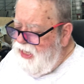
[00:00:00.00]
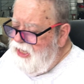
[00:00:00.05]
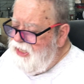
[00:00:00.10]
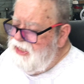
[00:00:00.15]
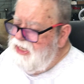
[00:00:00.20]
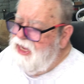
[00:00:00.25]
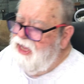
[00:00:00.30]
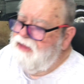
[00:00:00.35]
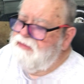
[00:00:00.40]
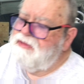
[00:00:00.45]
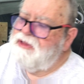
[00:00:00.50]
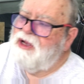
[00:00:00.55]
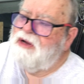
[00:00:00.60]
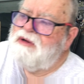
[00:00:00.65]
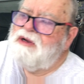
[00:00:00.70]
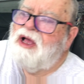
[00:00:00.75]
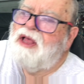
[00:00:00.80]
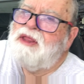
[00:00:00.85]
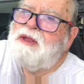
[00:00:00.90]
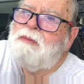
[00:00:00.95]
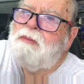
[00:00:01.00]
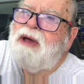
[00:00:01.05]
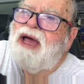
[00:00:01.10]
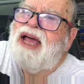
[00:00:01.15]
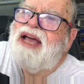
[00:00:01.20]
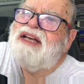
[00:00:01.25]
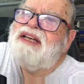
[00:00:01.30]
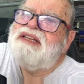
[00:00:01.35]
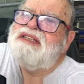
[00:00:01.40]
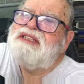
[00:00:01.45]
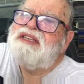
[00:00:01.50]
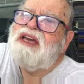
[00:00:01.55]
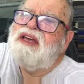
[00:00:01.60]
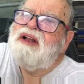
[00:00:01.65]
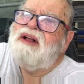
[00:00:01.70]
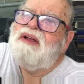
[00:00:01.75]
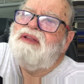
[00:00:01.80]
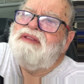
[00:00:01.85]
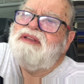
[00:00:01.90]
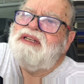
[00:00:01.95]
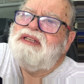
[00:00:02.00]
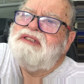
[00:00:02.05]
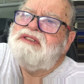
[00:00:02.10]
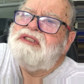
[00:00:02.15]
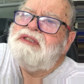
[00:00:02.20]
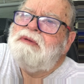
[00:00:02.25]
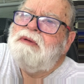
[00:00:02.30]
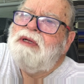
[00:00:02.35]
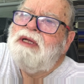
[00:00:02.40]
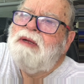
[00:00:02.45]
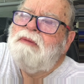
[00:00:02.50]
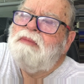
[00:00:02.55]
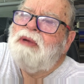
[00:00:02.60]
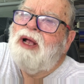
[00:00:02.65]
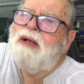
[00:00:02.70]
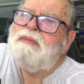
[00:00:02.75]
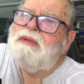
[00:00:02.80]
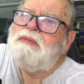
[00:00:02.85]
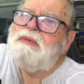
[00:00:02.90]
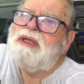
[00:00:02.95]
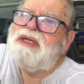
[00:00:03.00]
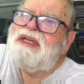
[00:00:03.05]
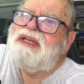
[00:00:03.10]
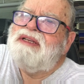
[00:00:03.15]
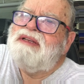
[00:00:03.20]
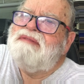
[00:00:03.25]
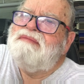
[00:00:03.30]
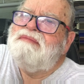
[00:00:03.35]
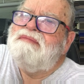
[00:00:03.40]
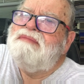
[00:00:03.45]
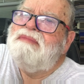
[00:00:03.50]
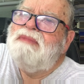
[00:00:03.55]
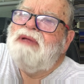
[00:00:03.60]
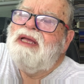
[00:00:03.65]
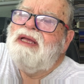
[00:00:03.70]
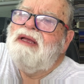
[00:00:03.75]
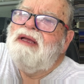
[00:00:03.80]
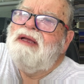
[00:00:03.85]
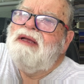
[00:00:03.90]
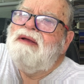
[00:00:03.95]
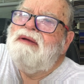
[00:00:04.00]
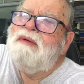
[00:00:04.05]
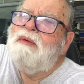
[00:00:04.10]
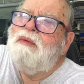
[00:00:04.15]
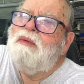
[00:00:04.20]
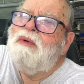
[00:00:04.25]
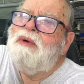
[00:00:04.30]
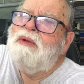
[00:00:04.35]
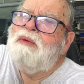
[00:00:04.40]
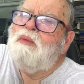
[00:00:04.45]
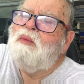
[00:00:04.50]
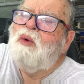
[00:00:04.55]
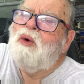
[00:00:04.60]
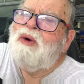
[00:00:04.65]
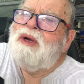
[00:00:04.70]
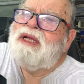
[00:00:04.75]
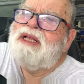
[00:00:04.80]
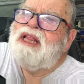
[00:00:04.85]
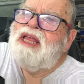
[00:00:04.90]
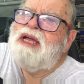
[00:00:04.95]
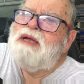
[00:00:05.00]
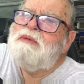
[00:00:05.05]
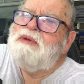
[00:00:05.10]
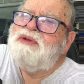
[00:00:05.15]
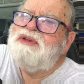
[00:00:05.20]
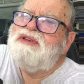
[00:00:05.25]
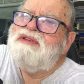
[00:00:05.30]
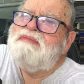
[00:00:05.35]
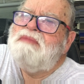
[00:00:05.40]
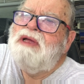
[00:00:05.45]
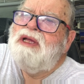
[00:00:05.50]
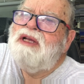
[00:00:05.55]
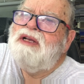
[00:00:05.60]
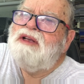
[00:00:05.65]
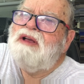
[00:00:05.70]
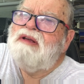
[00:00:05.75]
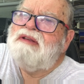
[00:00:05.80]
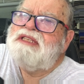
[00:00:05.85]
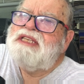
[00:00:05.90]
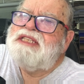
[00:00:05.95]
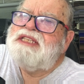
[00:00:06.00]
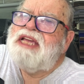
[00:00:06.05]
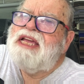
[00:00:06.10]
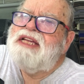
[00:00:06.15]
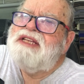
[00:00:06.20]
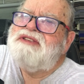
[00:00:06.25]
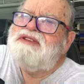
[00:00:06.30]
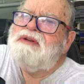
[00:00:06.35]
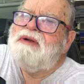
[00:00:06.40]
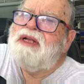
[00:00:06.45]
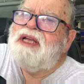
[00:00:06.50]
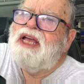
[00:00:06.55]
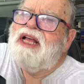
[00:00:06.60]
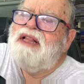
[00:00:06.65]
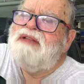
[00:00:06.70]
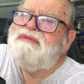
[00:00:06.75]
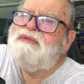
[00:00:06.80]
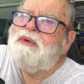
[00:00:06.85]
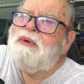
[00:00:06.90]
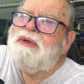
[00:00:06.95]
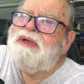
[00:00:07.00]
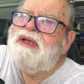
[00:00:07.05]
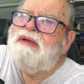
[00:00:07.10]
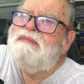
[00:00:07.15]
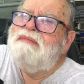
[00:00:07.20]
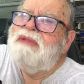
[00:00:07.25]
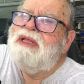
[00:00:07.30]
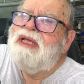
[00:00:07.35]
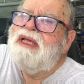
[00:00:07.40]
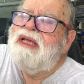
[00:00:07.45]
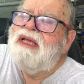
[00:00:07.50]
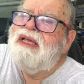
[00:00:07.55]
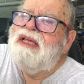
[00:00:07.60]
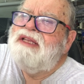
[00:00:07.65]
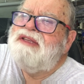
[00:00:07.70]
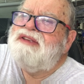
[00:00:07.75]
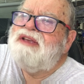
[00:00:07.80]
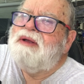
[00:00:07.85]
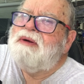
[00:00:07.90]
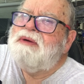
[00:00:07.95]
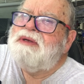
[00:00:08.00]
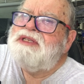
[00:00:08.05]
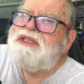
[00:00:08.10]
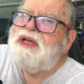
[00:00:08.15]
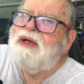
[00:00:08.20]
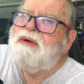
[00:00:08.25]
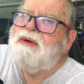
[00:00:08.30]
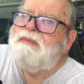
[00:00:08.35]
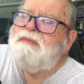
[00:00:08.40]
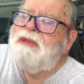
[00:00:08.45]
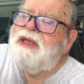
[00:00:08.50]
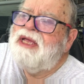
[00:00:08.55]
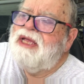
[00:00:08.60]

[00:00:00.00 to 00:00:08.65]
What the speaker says: now there on the back it's got all these probably warning labels, causes cancer in California, etc., etc.